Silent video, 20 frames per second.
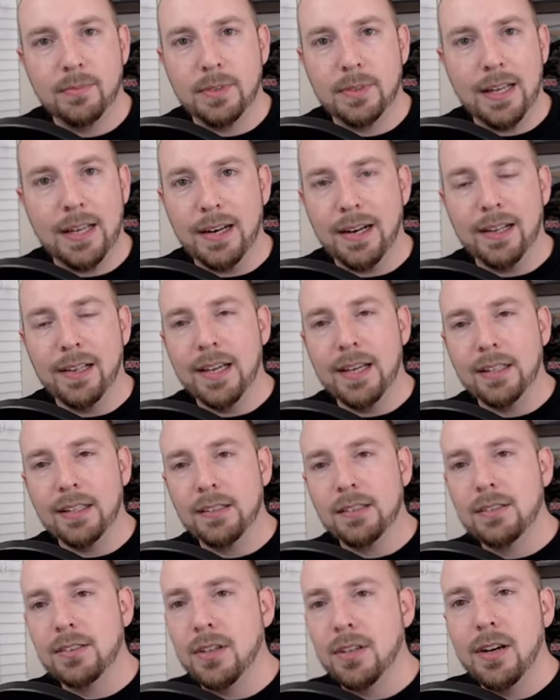that I
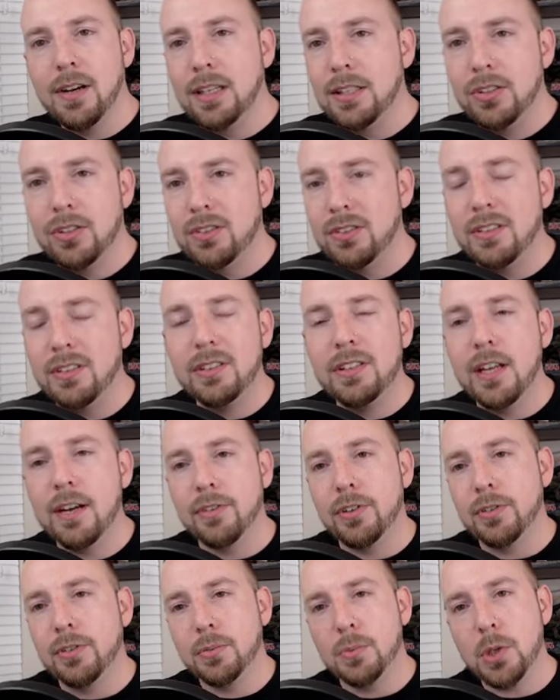liked, so I just
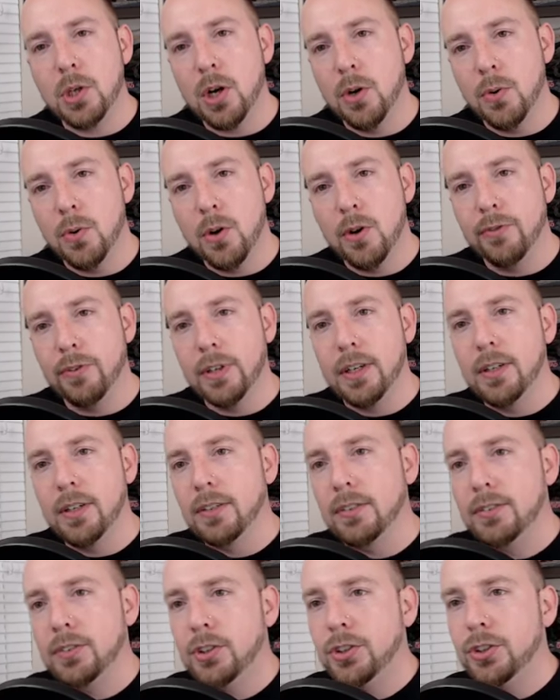never go over
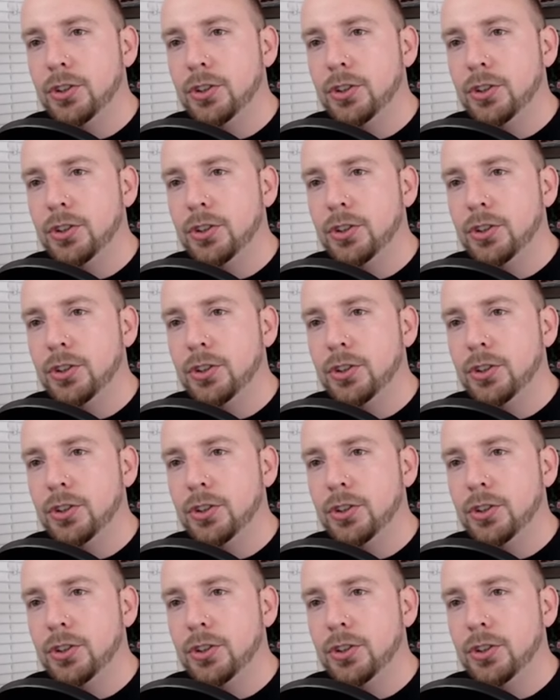there.